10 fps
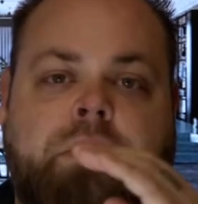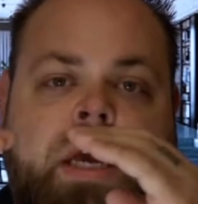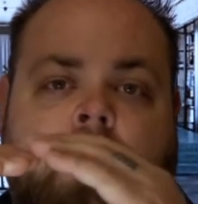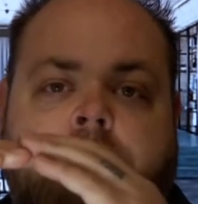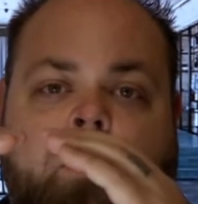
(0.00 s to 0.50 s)

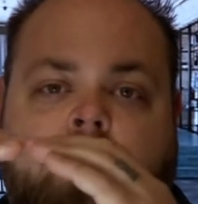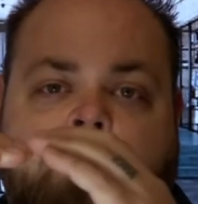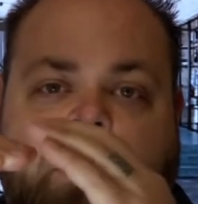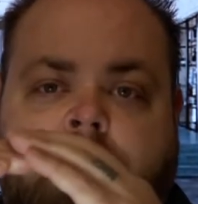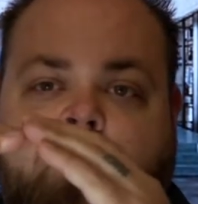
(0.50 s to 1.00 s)
Me, I'm more
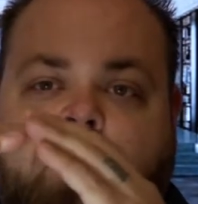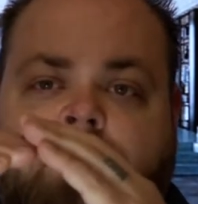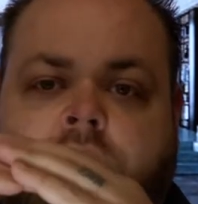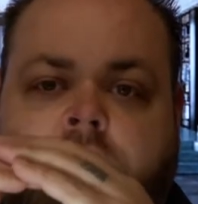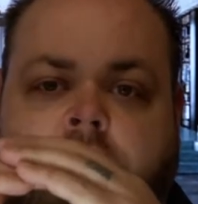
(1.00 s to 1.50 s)
much more
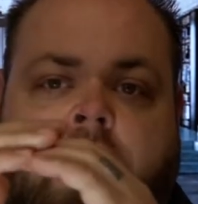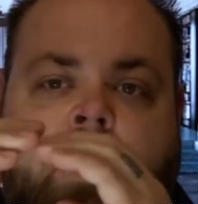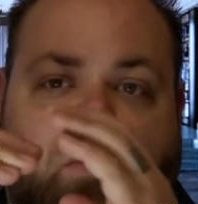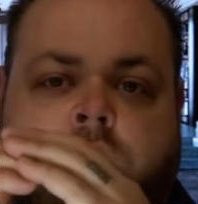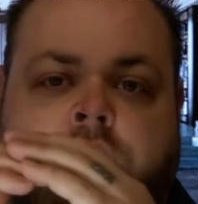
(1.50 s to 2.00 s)
of a
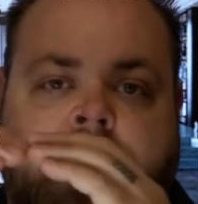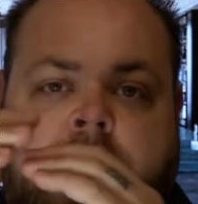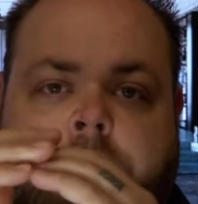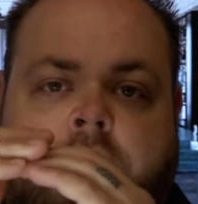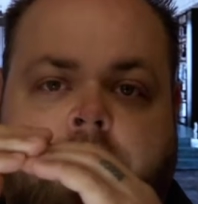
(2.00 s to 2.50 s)
like one on
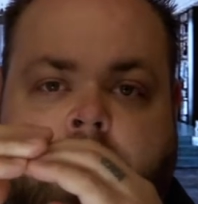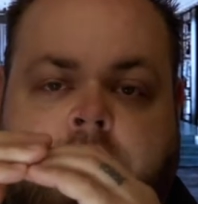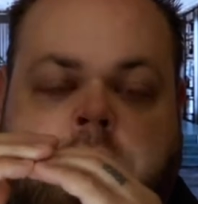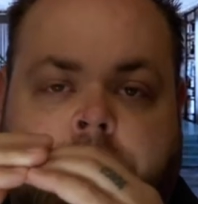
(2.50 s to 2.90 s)
top of the other in the